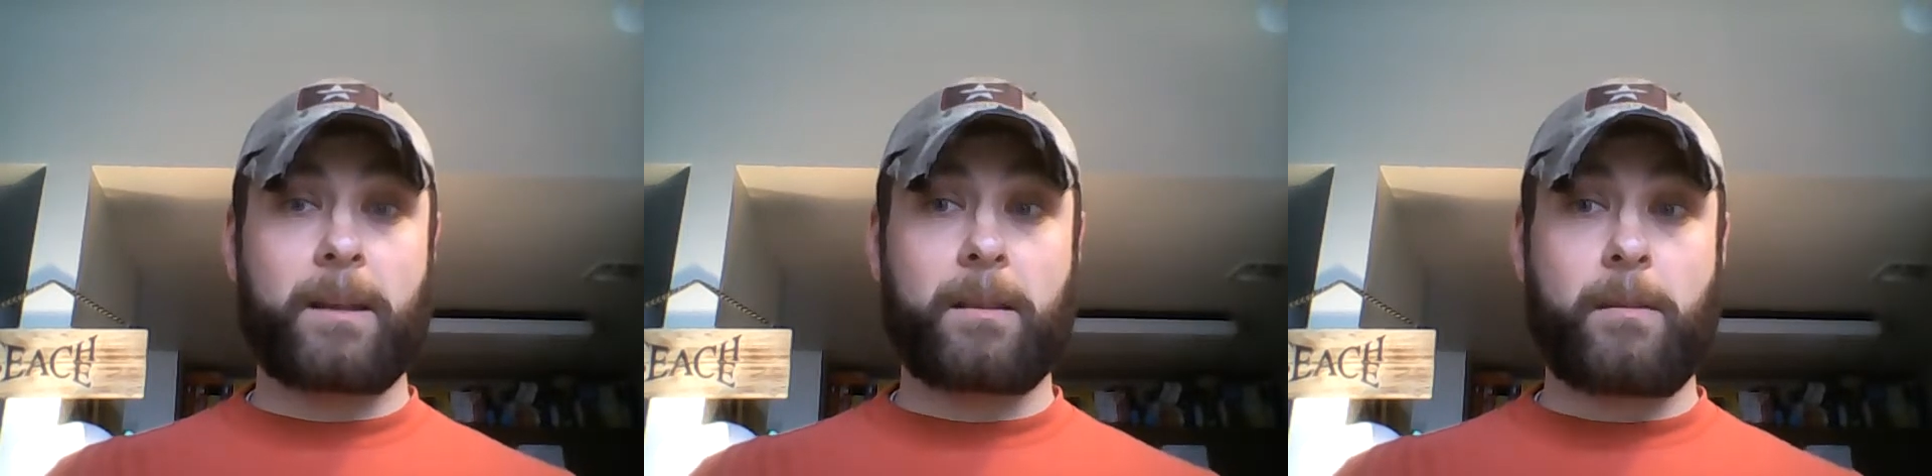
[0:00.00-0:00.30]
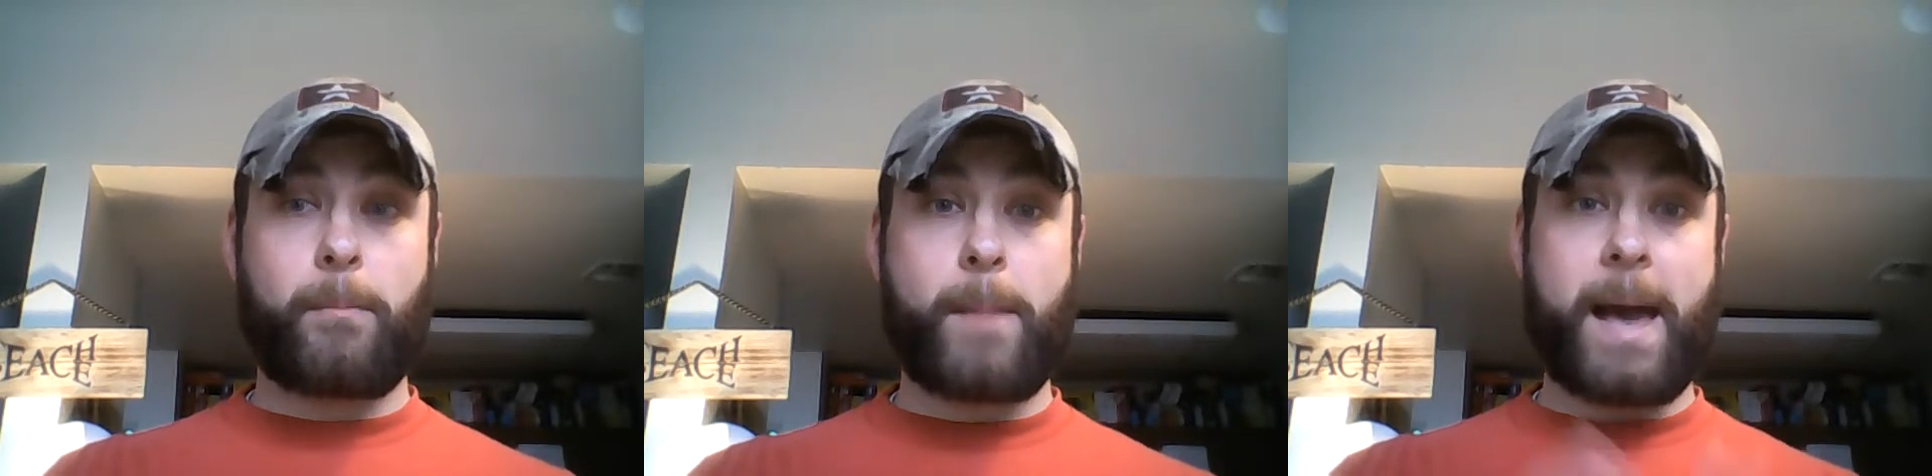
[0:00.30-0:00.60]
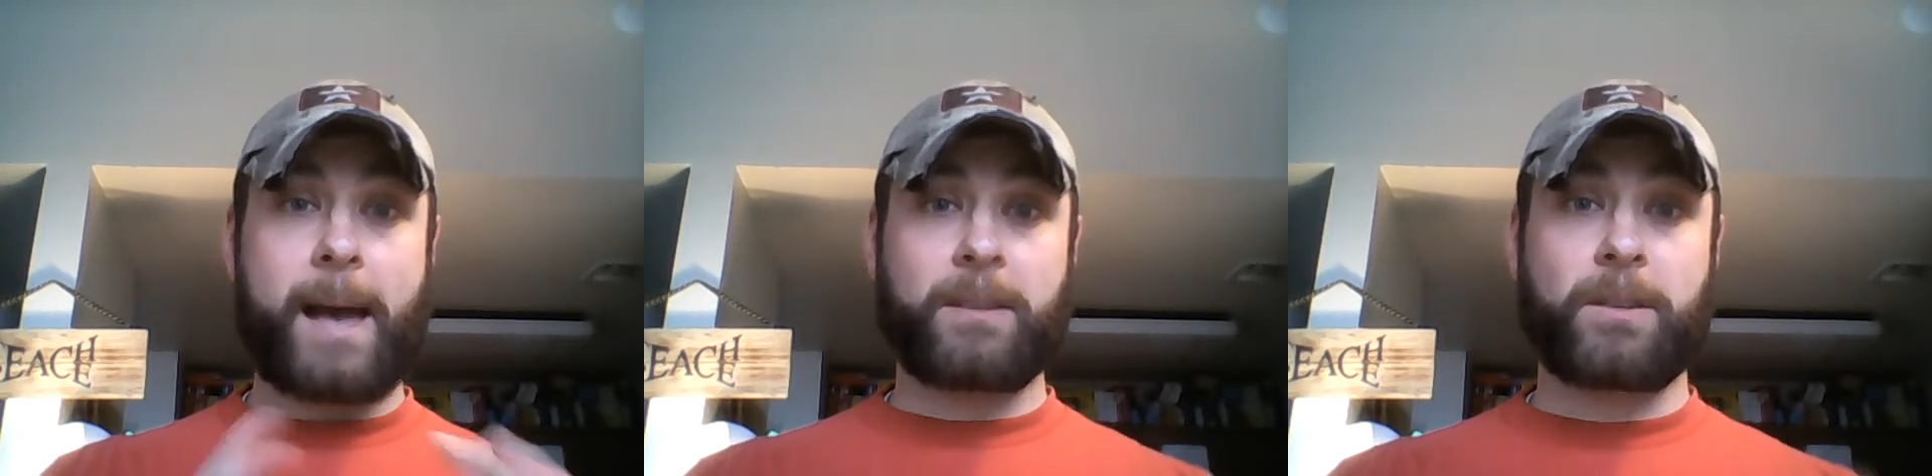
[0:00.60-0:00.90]
the
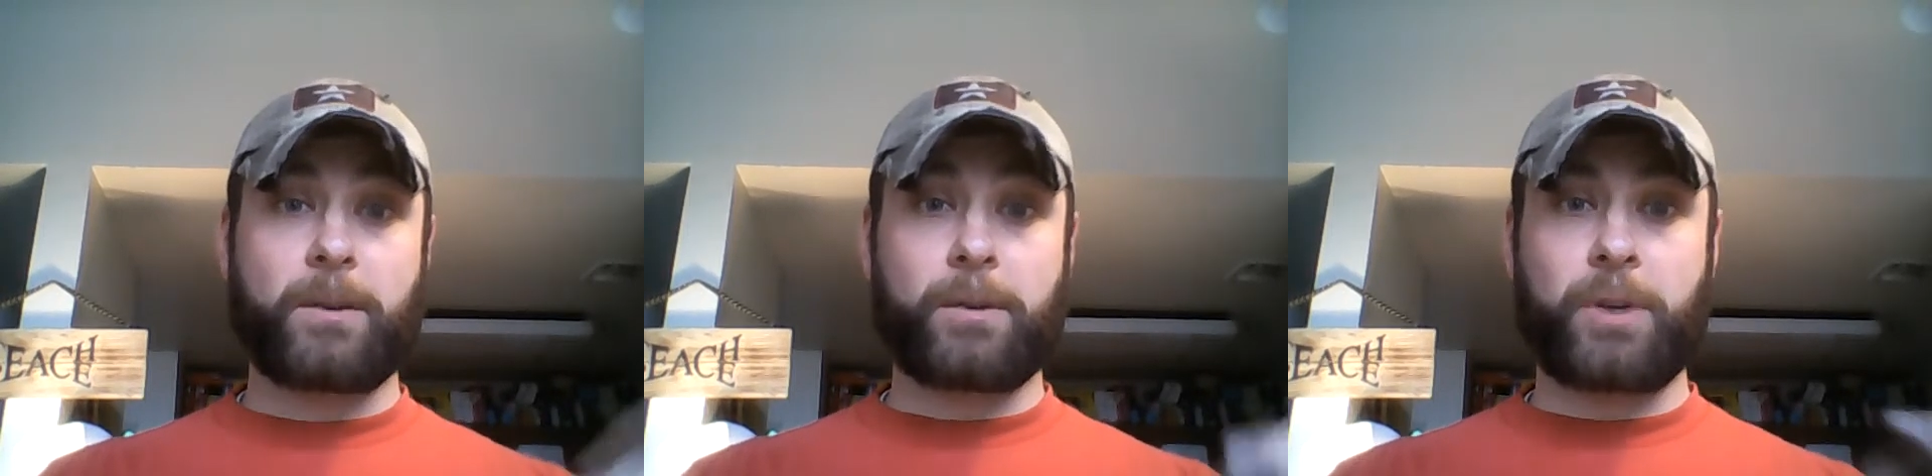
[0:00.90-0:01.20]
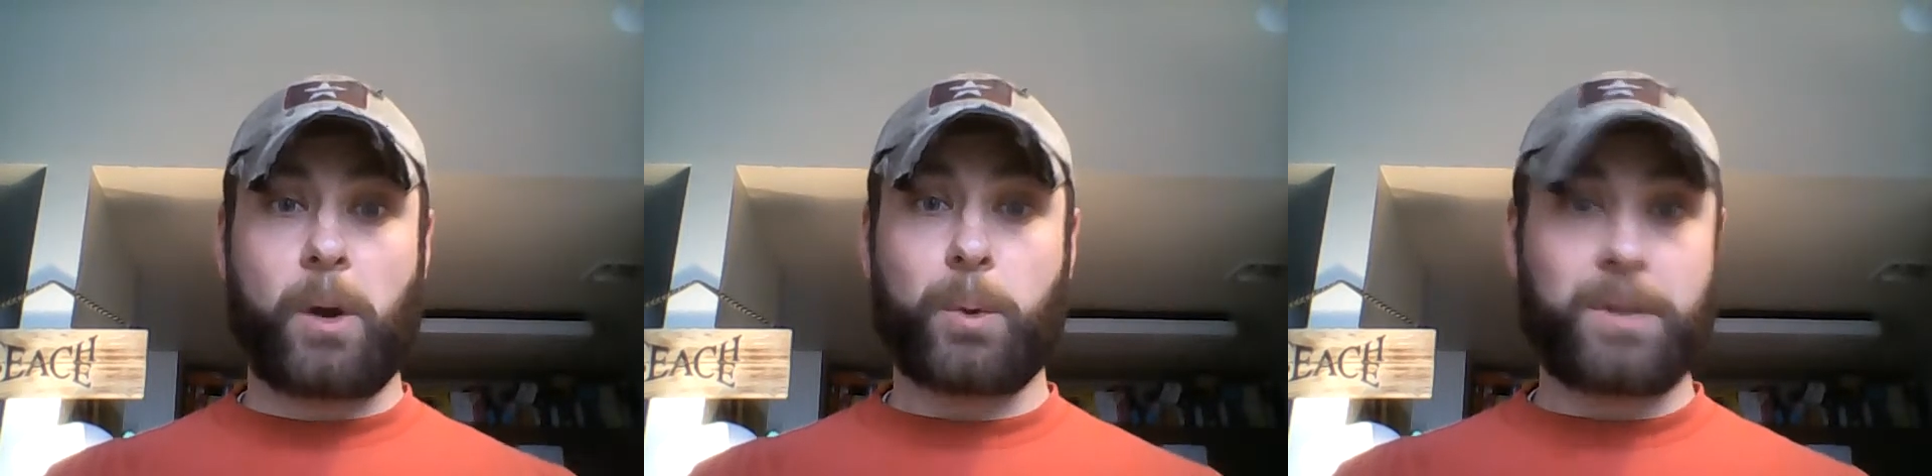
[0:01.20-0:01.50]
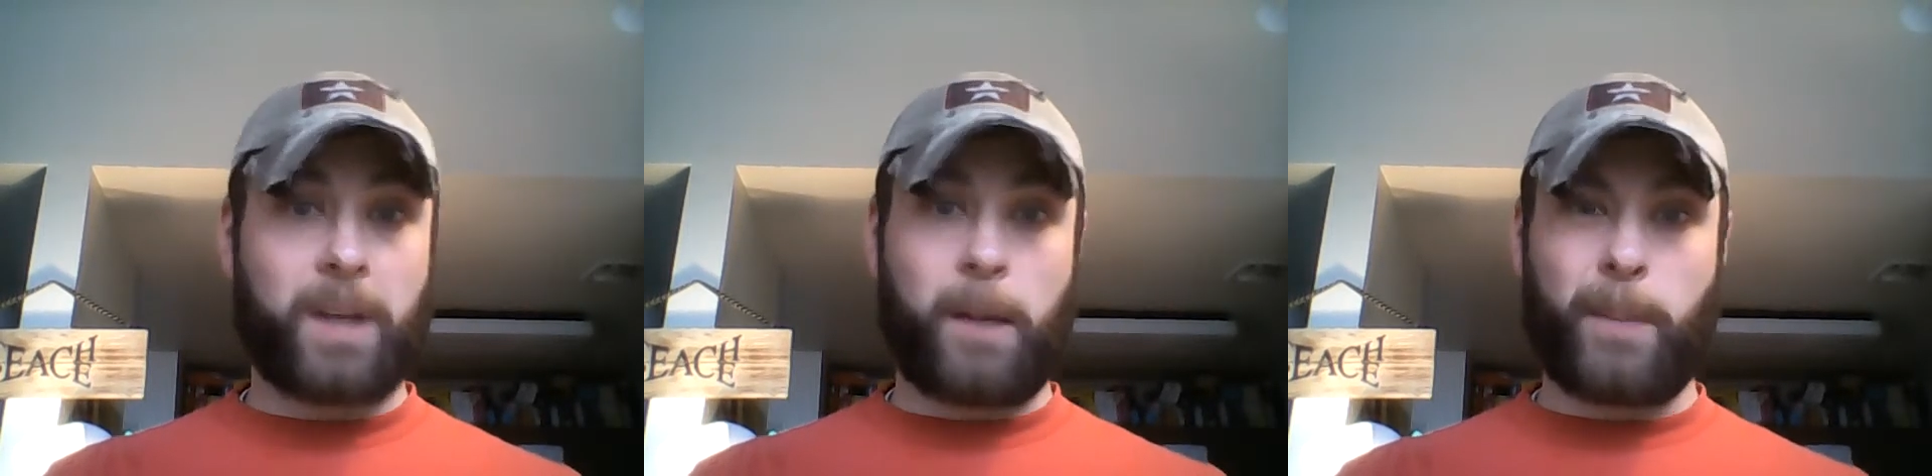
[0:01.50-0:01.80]
master shows up.